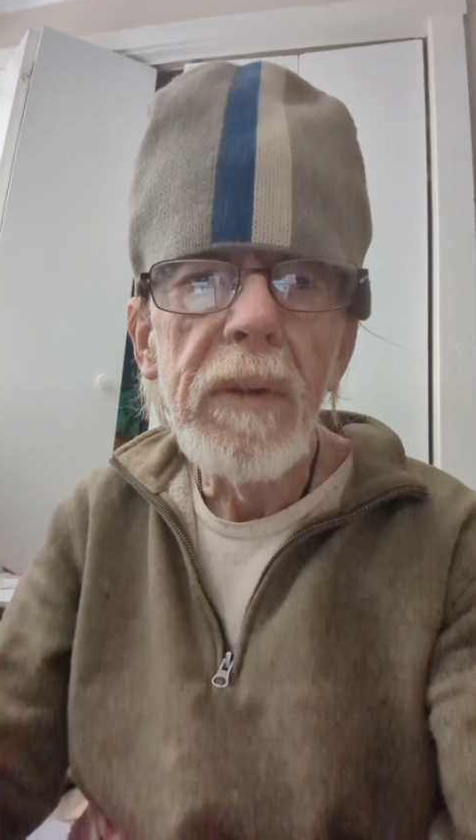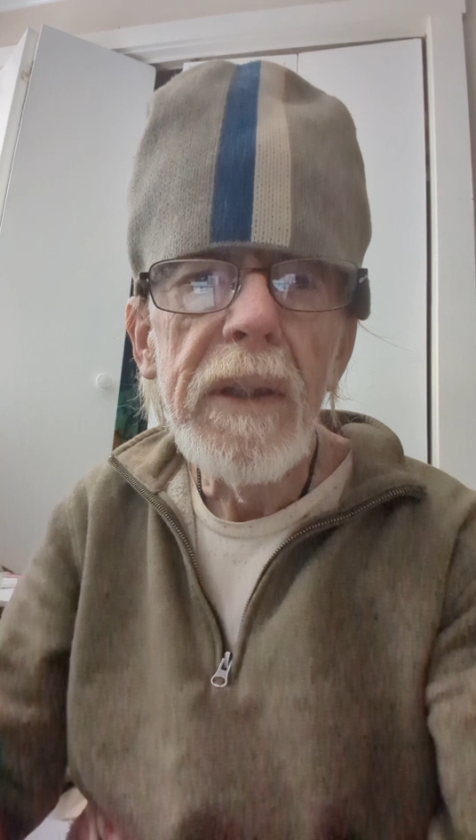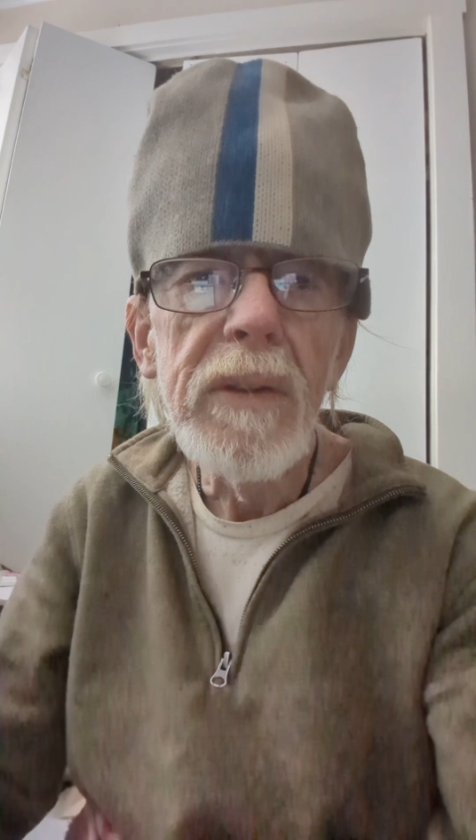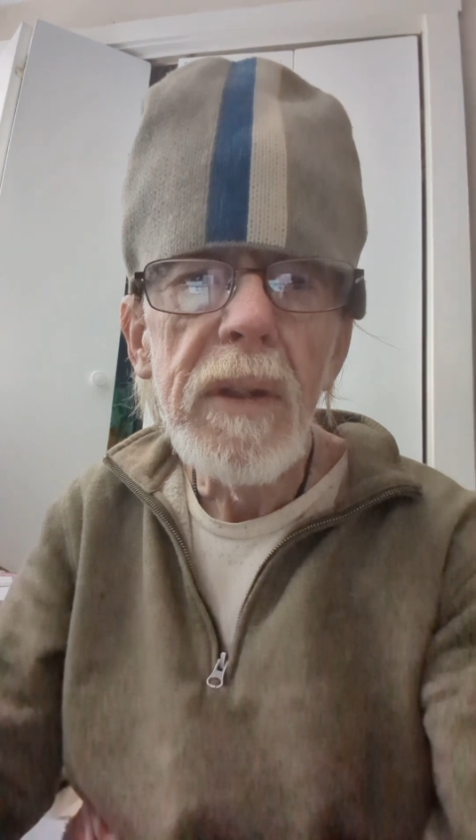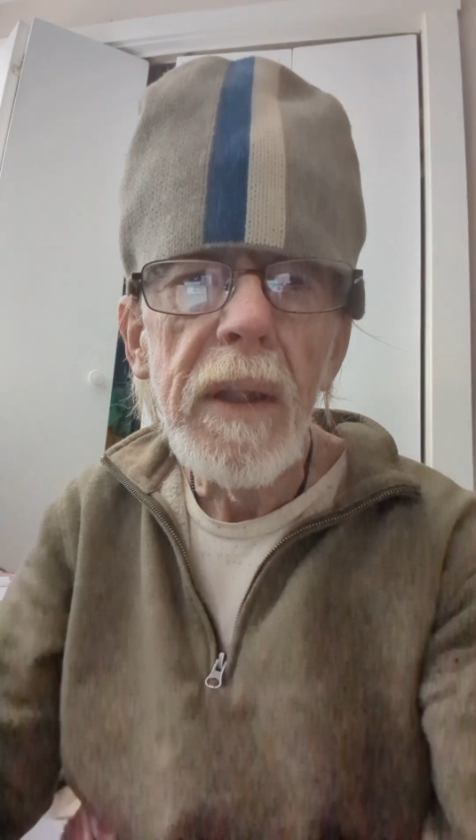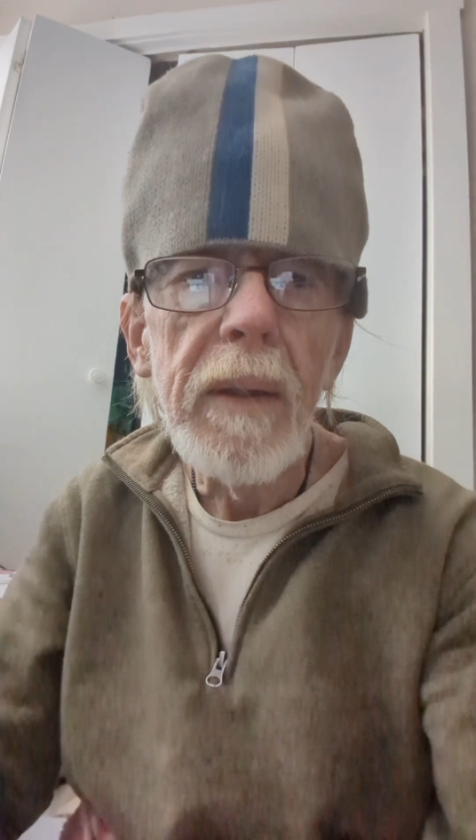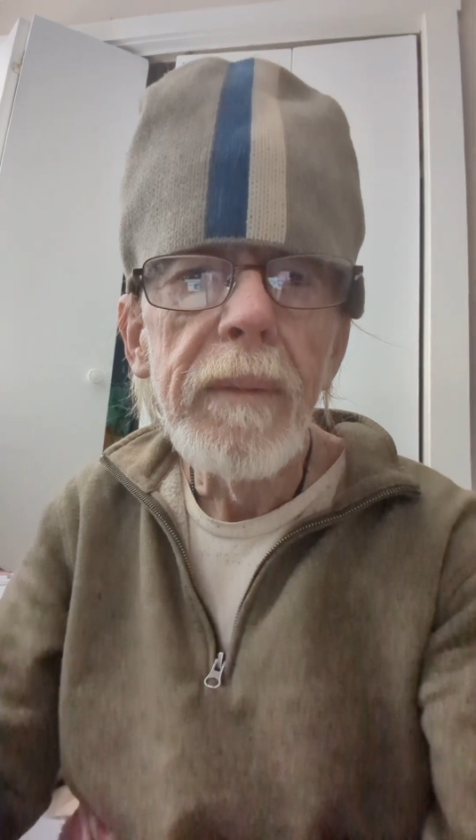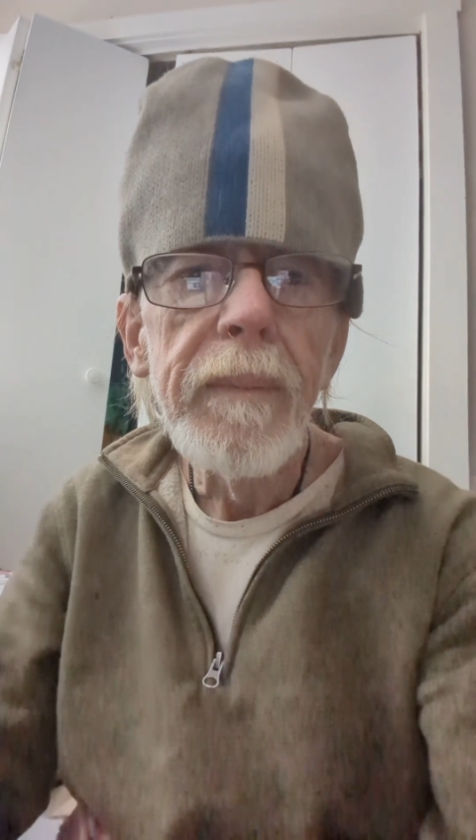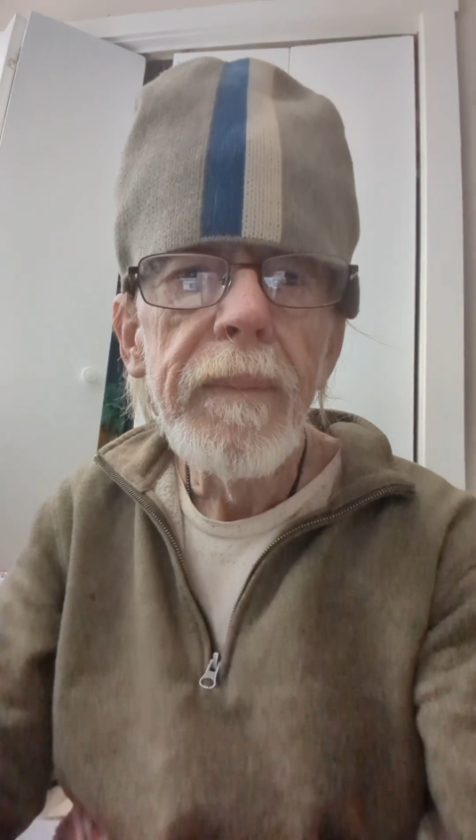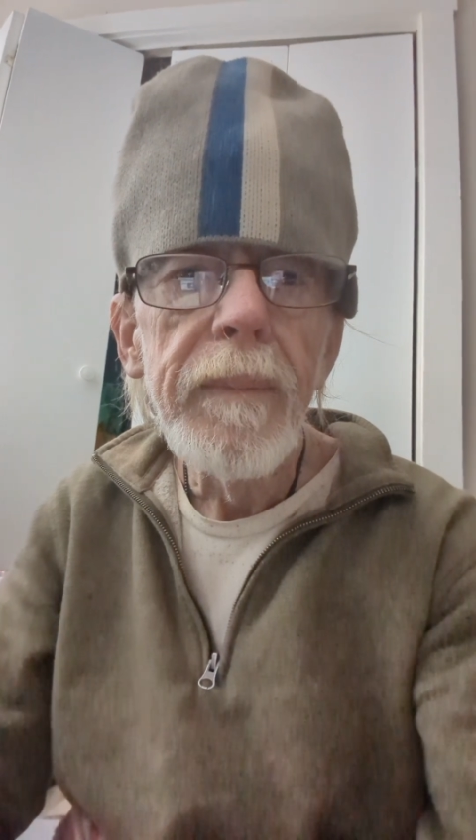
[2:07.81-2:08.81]
reasoning
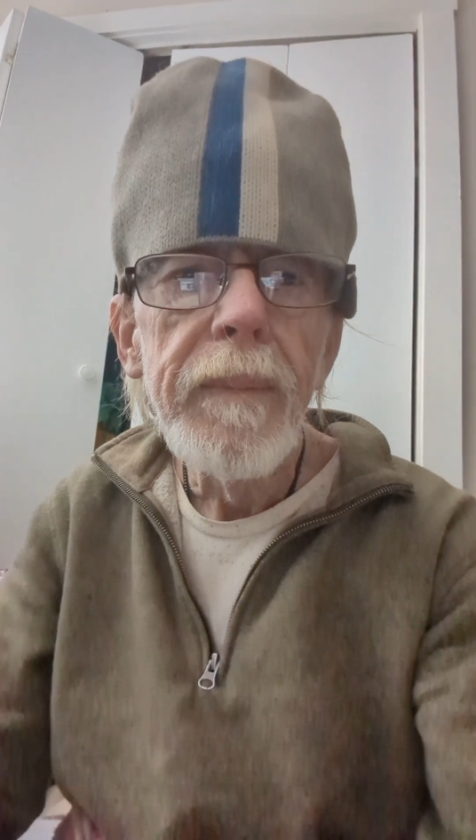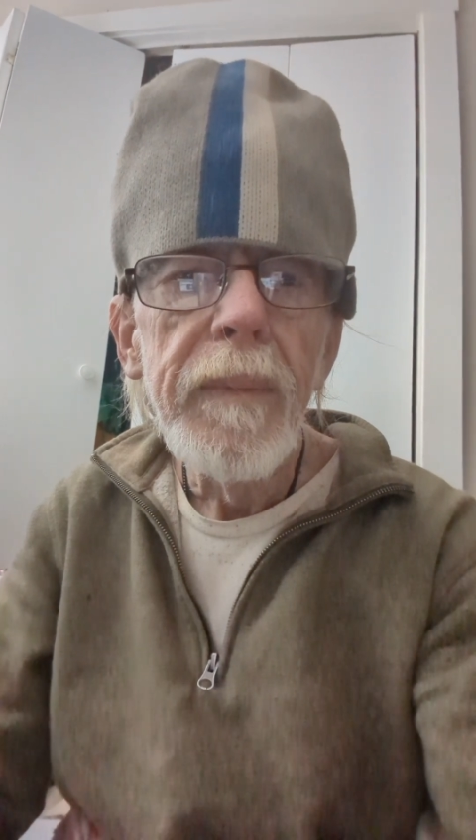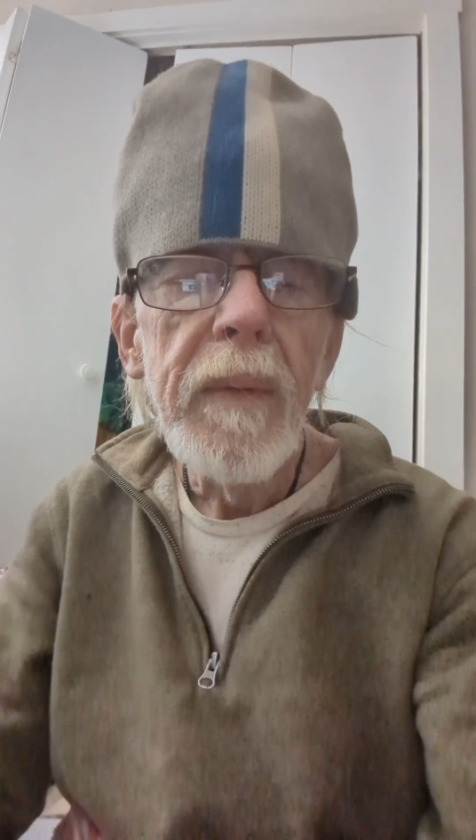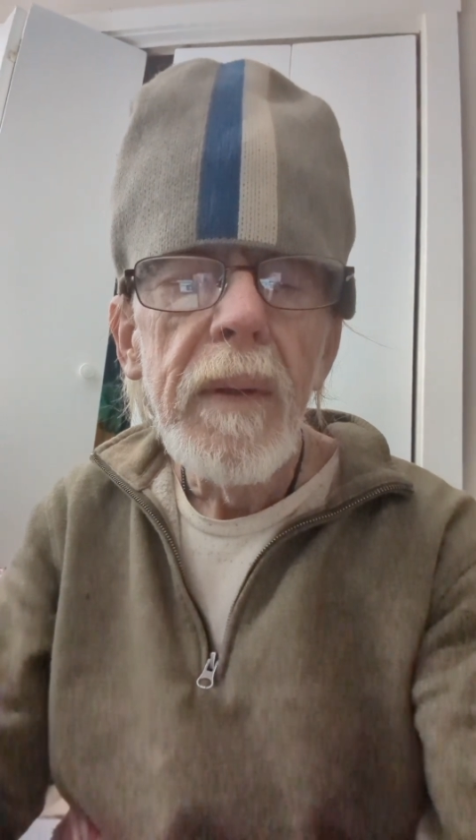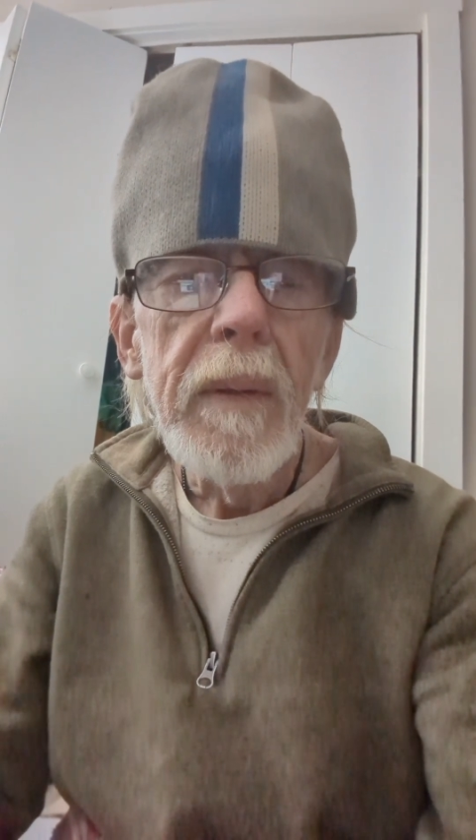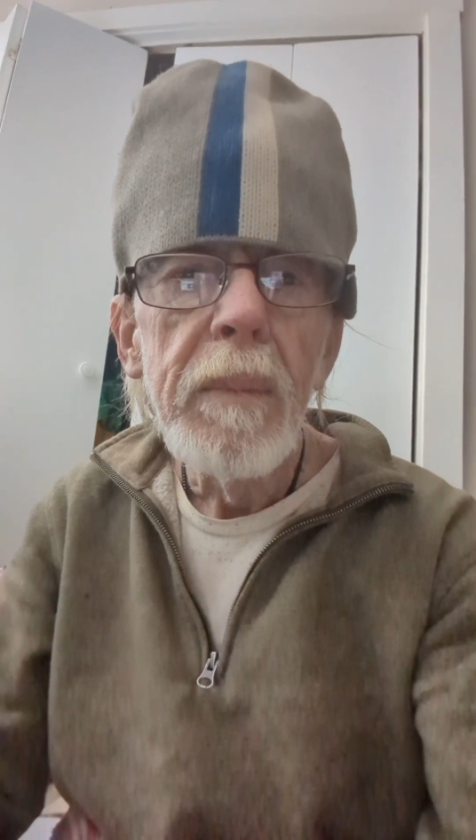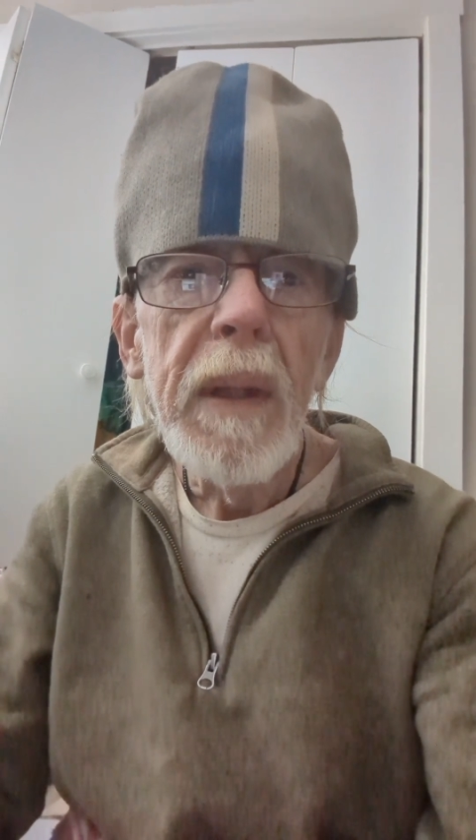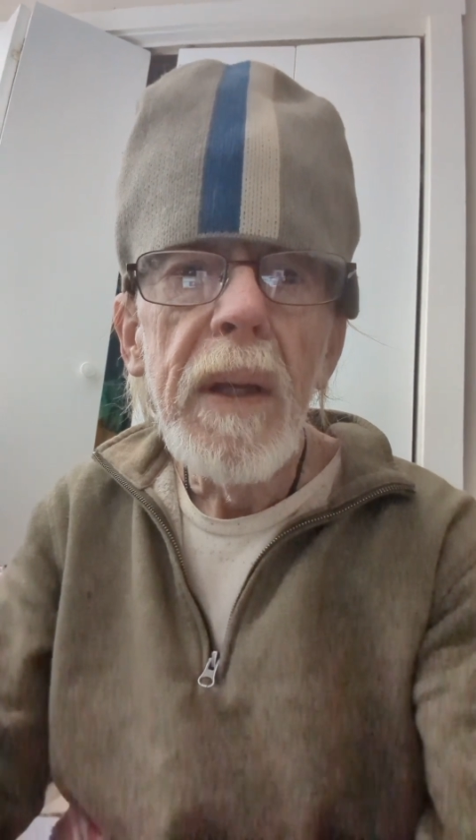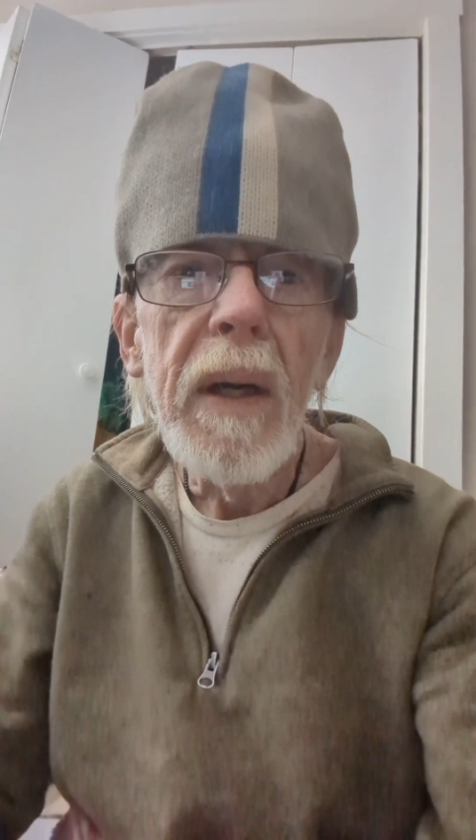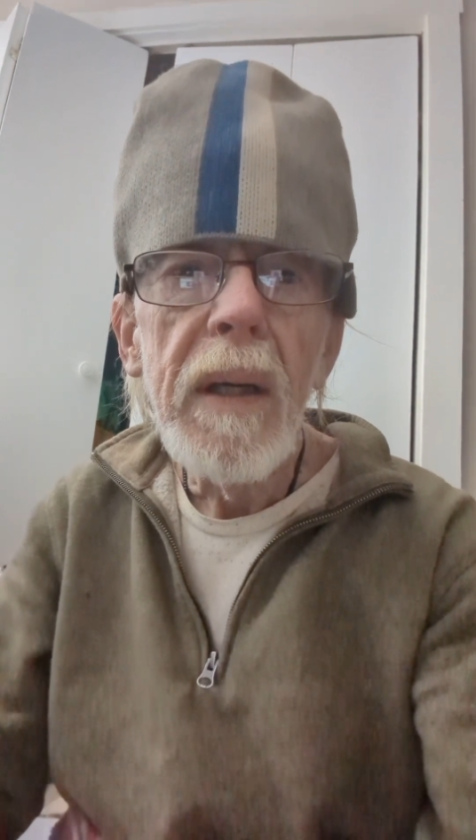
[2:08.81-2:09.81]

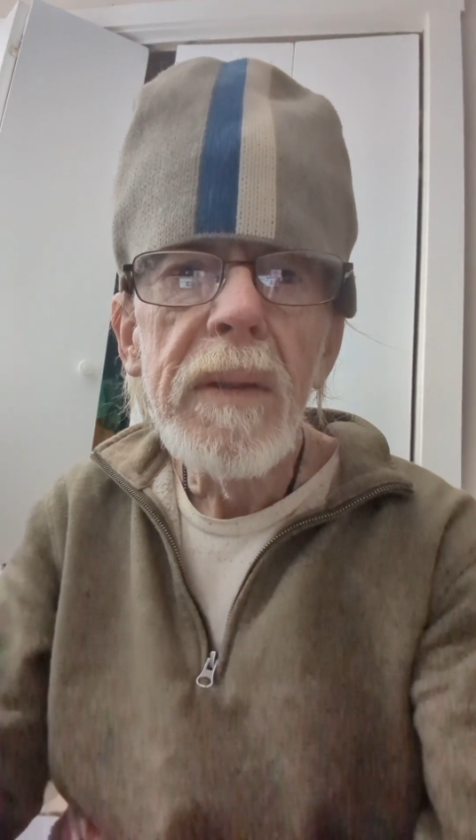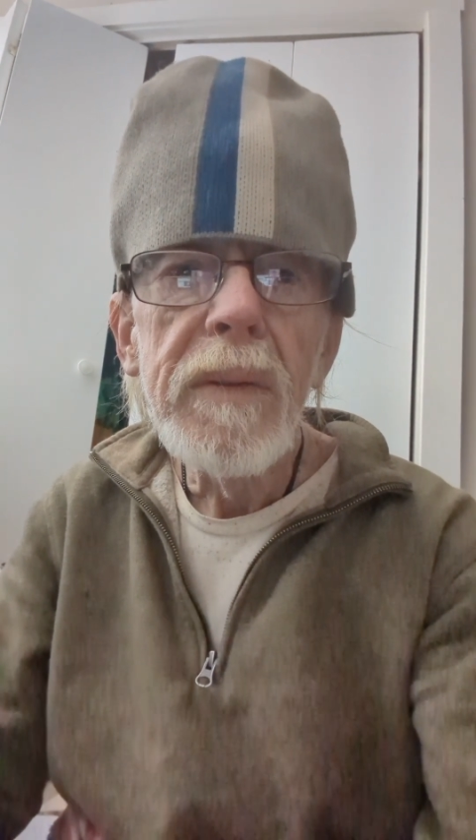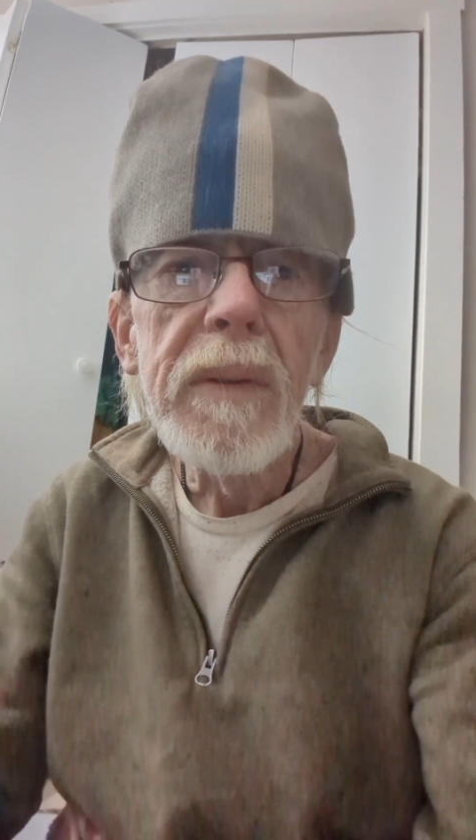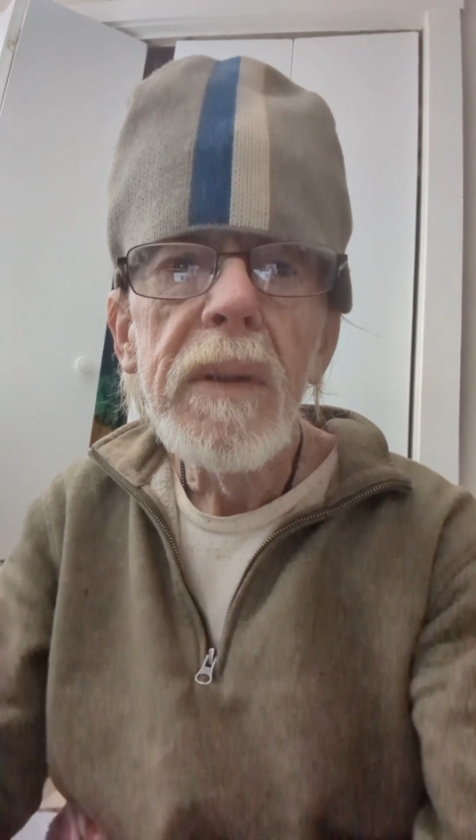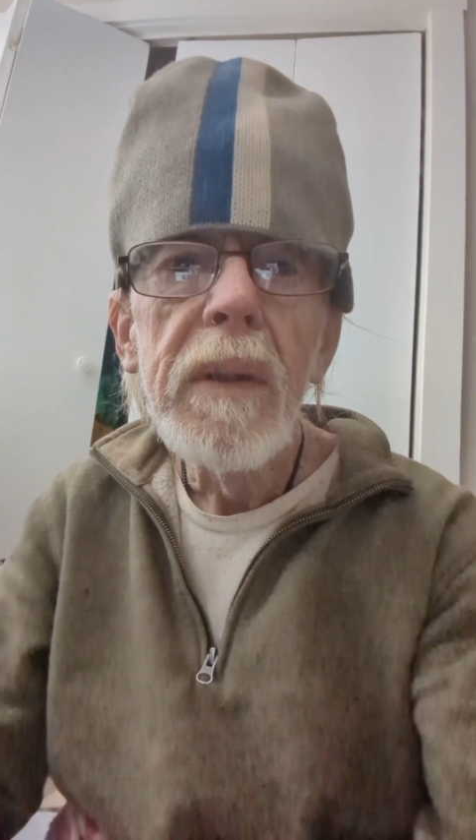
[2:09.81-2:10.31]
because,